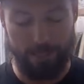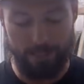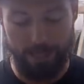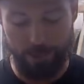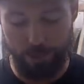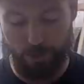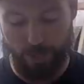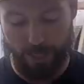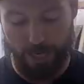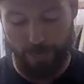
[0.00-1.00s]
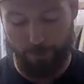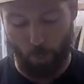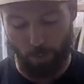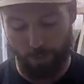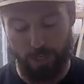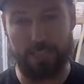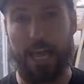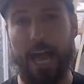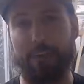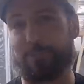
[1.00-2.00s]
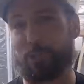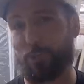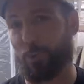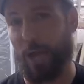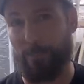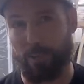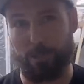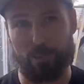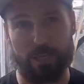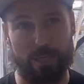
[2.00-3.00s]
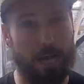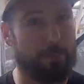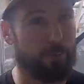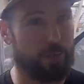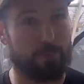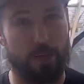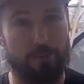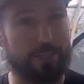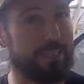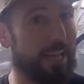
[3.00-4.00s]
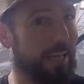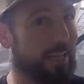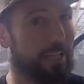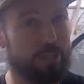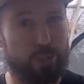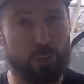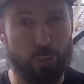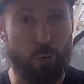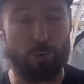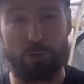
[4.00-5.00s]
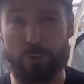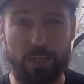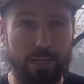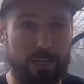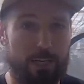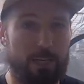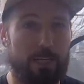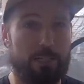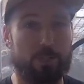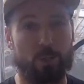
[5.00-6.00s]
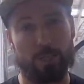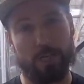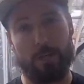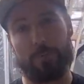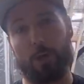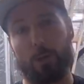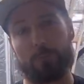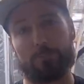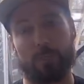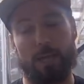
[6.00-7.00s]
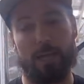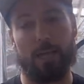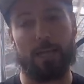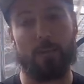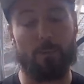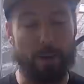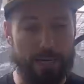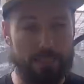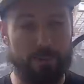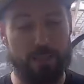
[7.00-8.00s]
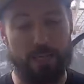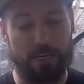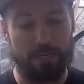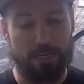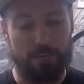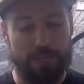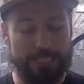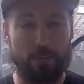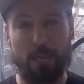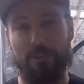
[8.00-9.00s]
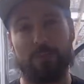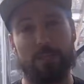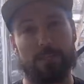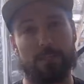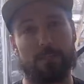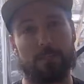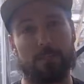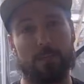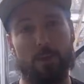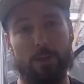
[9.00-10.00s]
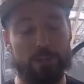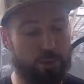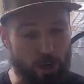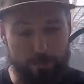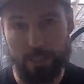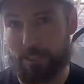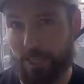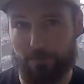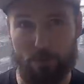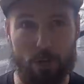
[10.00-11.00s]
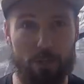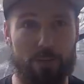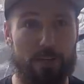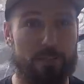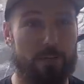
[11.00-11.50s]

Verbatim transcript: It teaches you that, hey, important things have to happen. You cannot put them off a day, two or three, certainly not in the garden. And it reminds me that that's how life is. You know, there is a drop dead date for all of us.